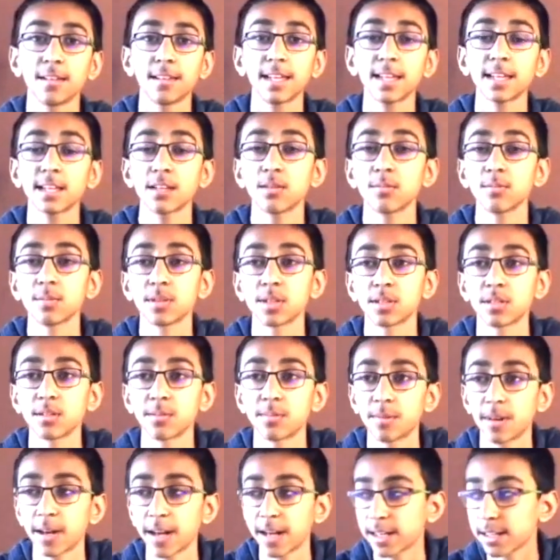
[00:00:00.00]
Thank you,
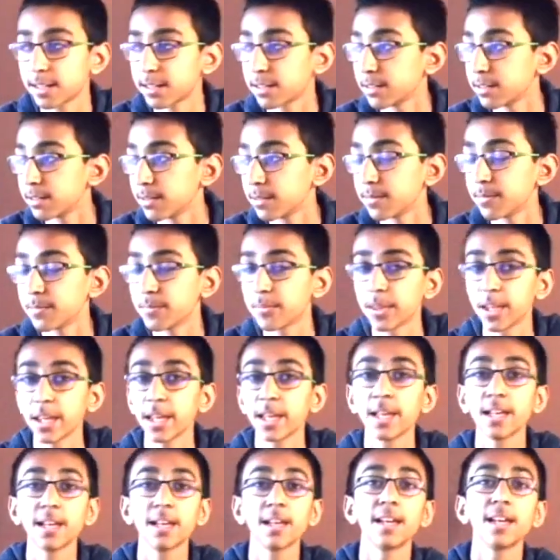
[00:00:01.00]
Mr. Brack.
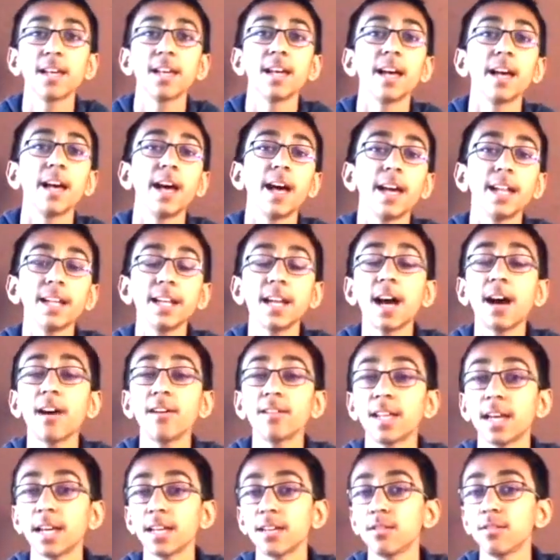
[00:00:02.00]
And
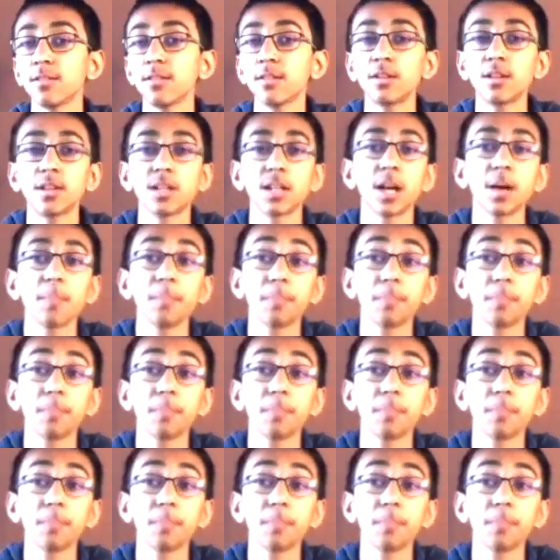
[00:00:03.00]
now that you learned